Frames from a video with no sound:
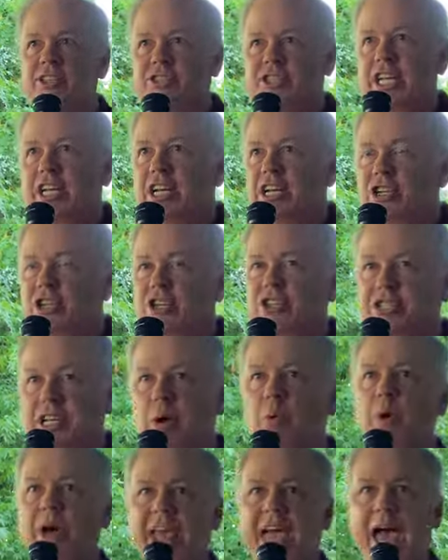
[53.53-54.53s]
signatures.
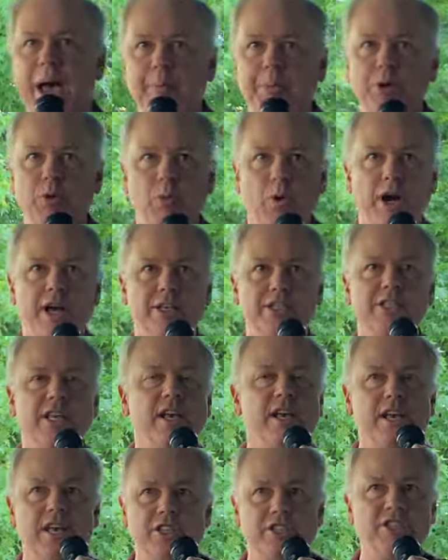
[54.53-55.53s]
Now, what happened was
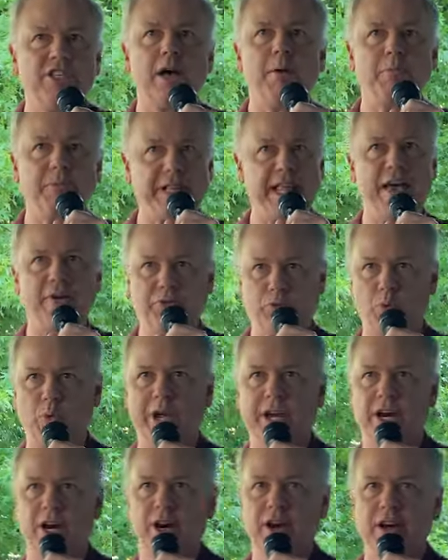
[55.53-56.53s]
some
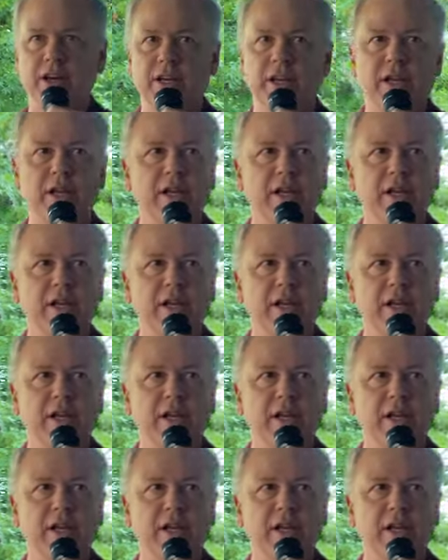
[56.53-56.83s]
left-winger